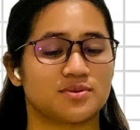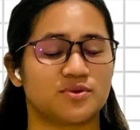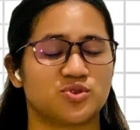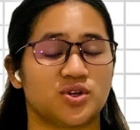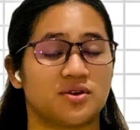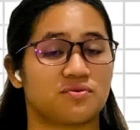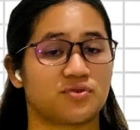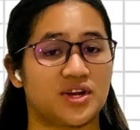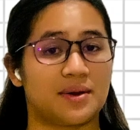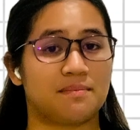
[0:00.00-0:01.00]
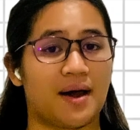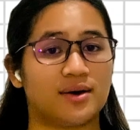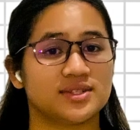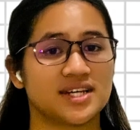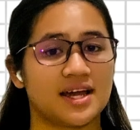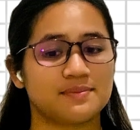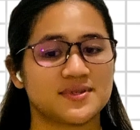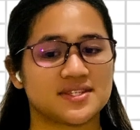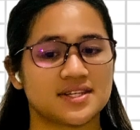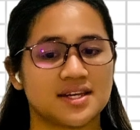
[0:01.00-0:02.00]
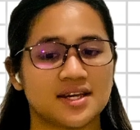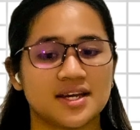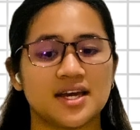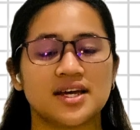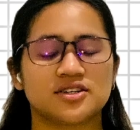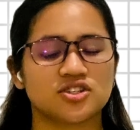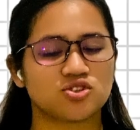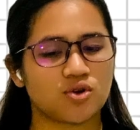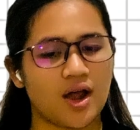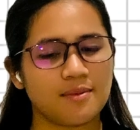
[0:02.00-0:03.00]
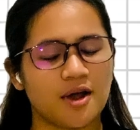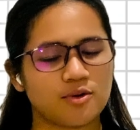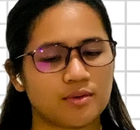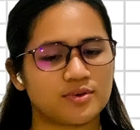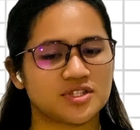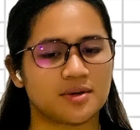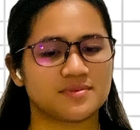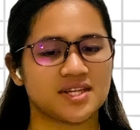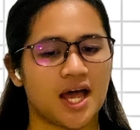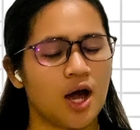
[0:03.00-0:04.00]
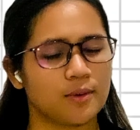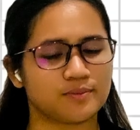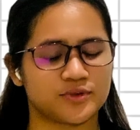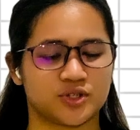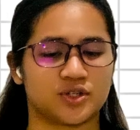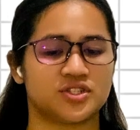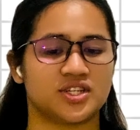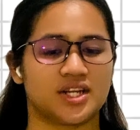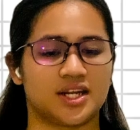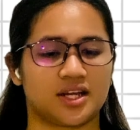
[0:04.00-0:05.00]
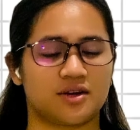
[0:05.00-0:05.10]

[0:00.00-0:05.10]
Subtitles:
between free and bound types, describe how ribosomes help turn genetic